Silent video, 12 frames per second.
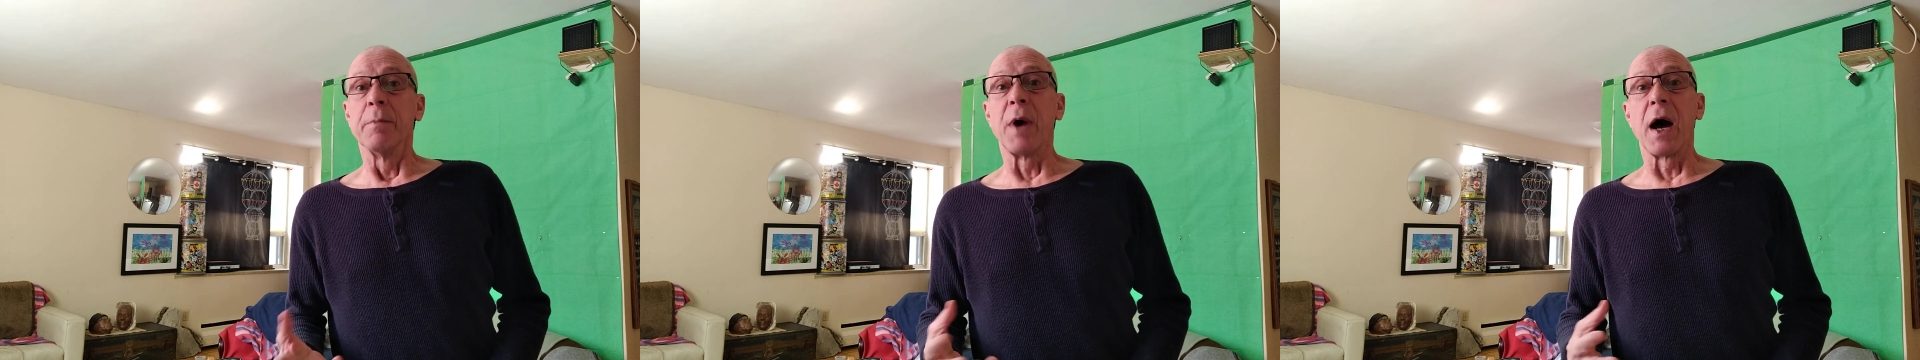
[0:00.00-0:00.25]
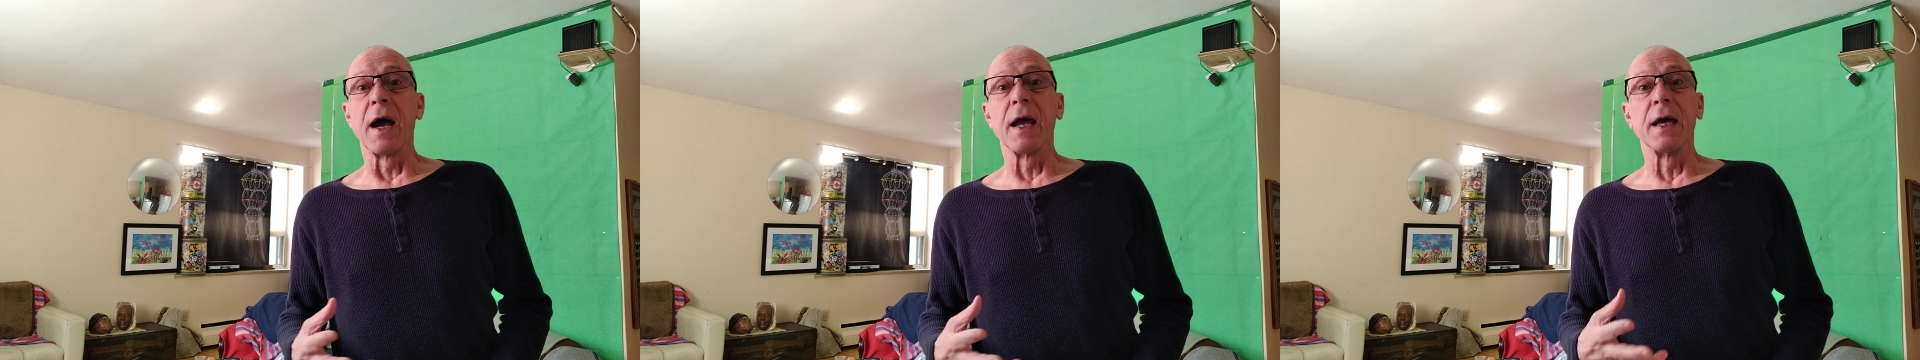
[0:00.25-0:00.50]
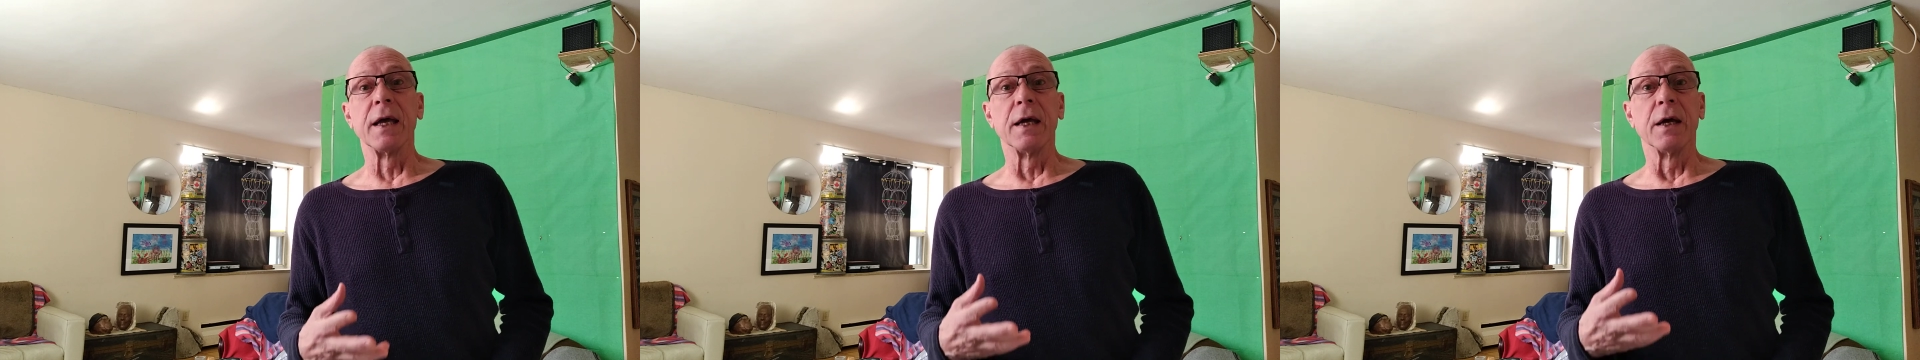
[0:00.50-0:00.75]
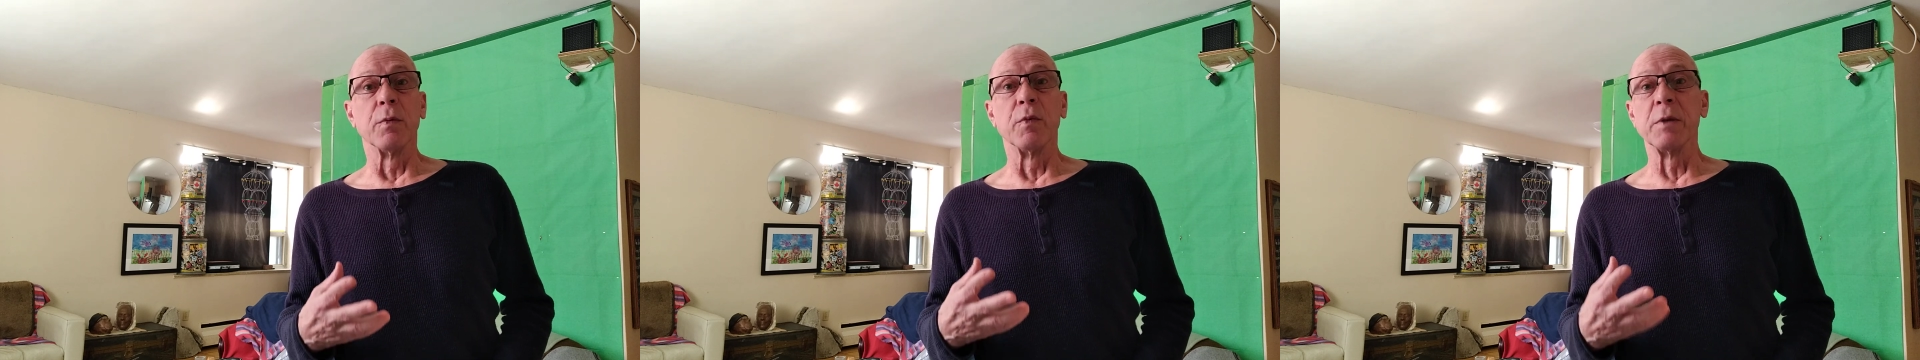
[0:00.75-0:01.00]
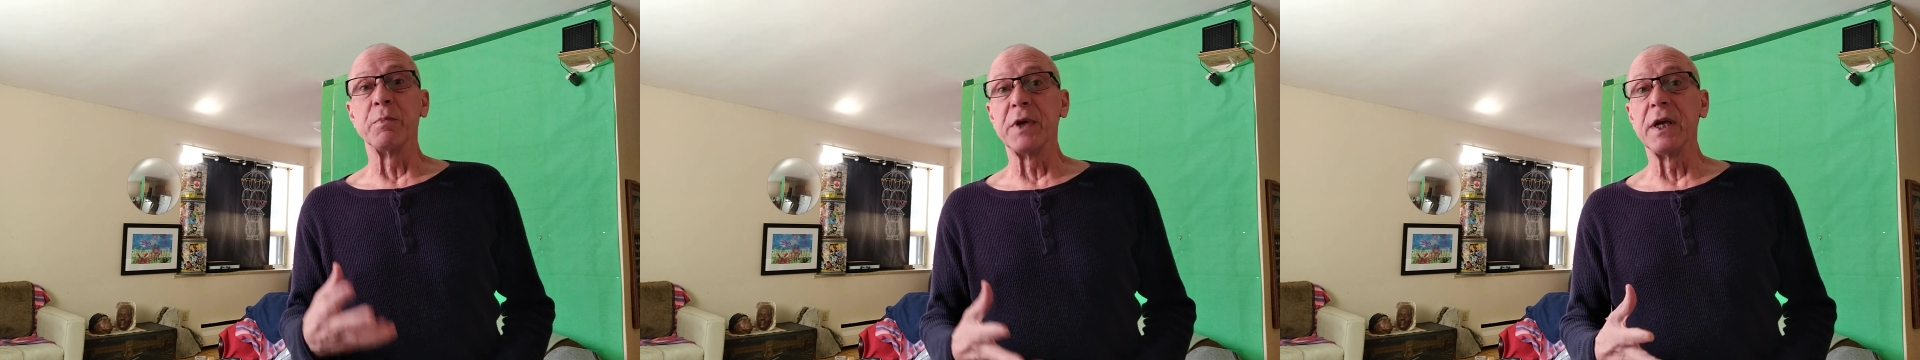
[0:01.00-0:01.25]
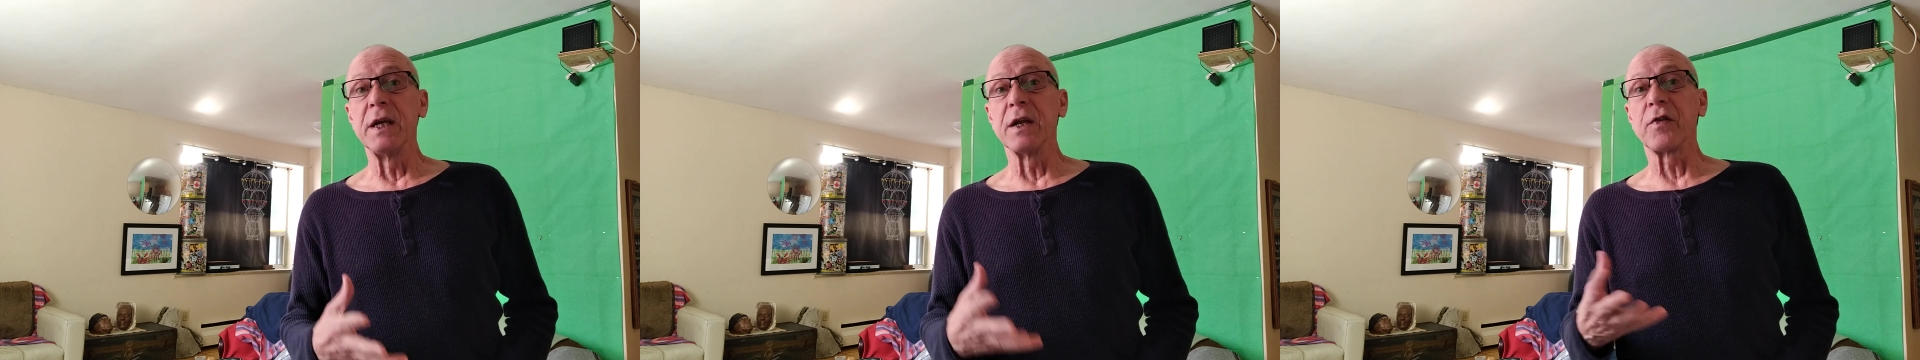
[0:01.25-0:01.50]
by
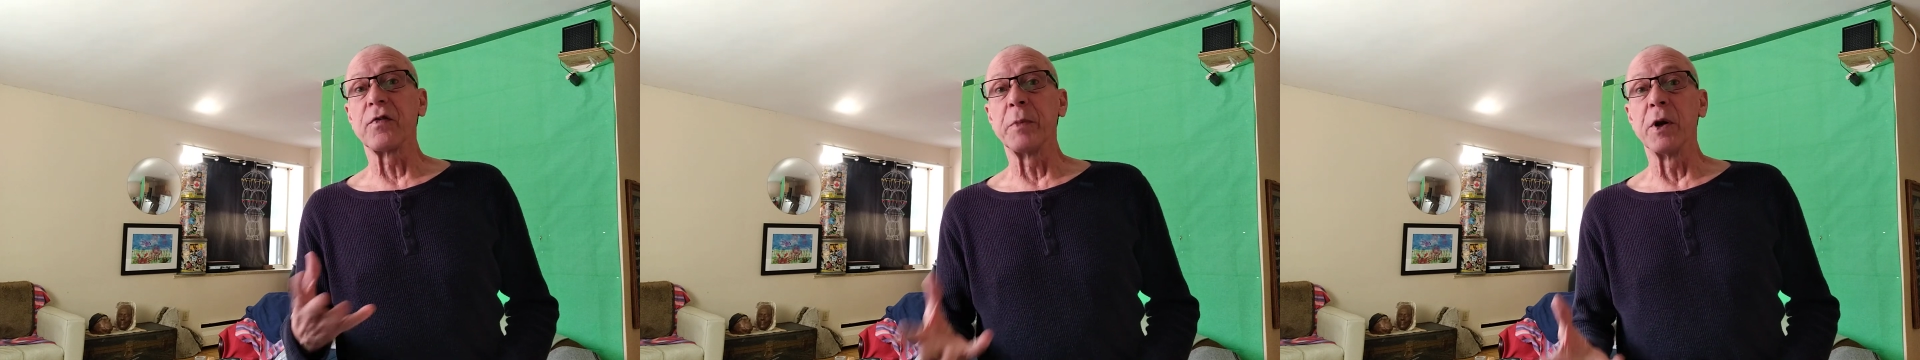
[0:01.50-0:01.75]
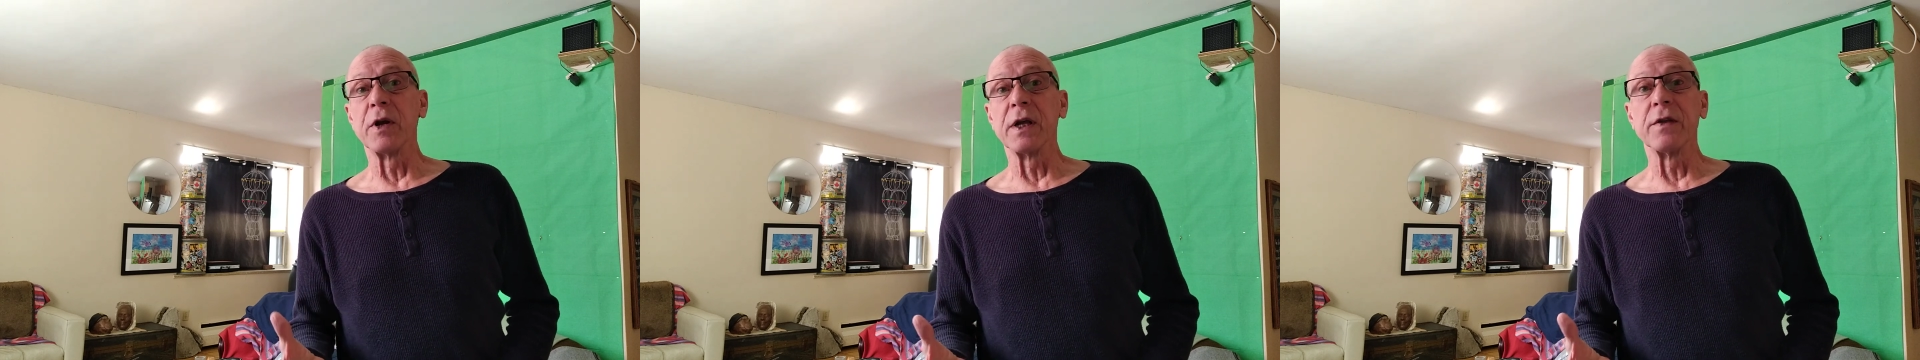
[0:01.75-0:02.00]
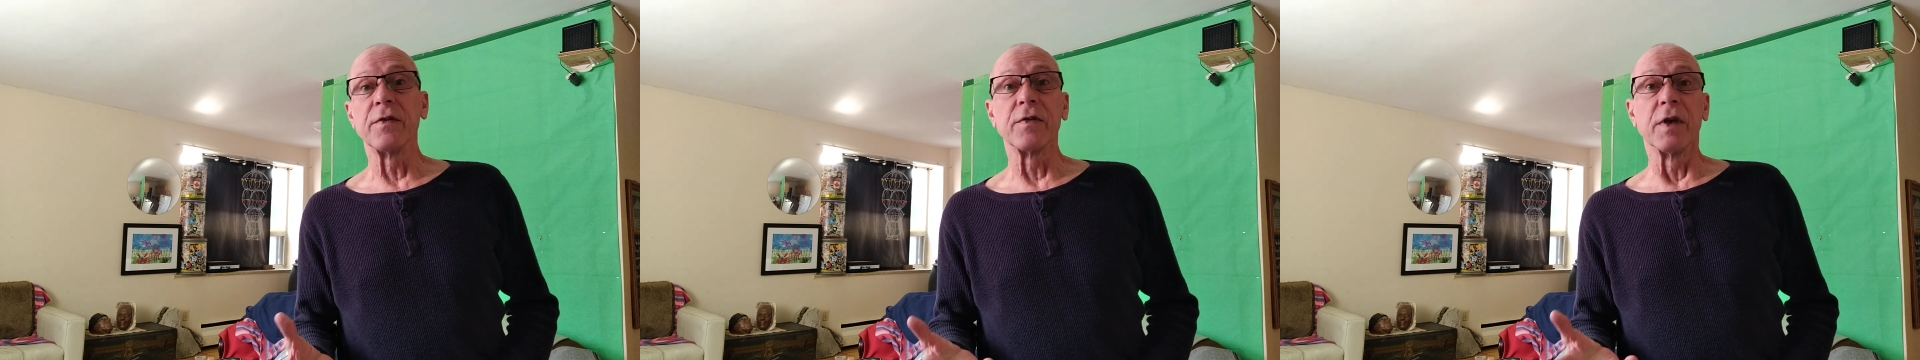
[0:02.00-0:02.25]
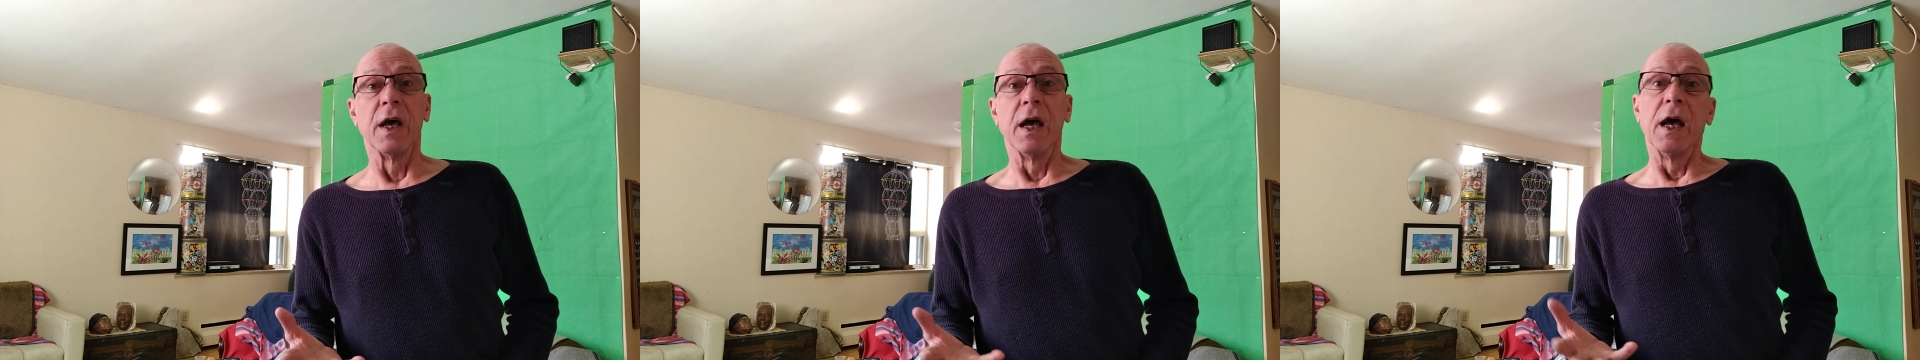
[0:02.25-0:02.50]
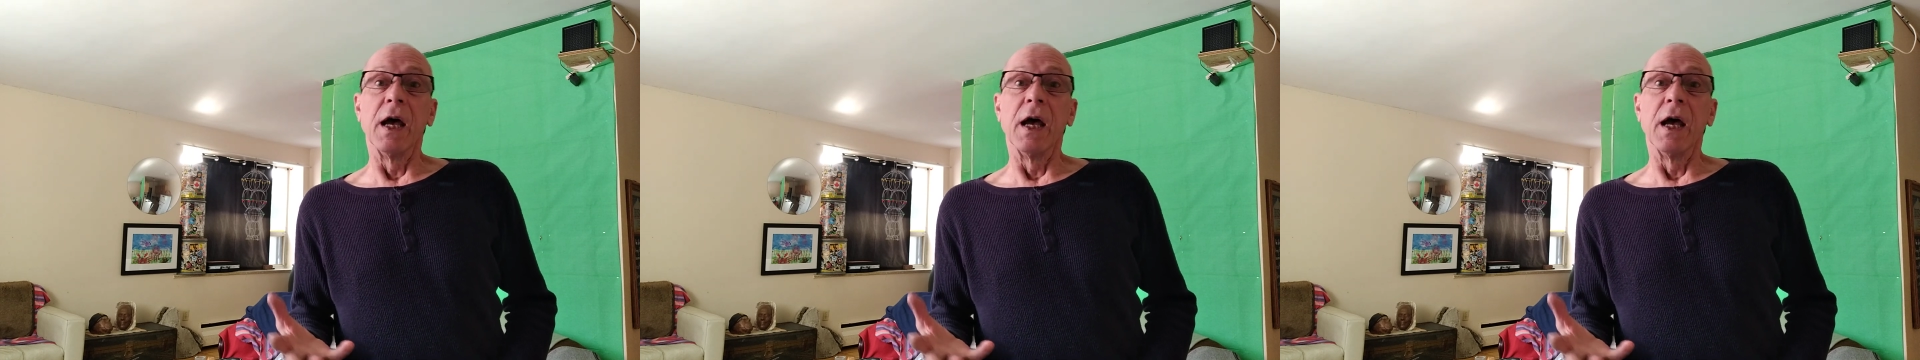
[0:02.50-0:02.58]
repeat experience,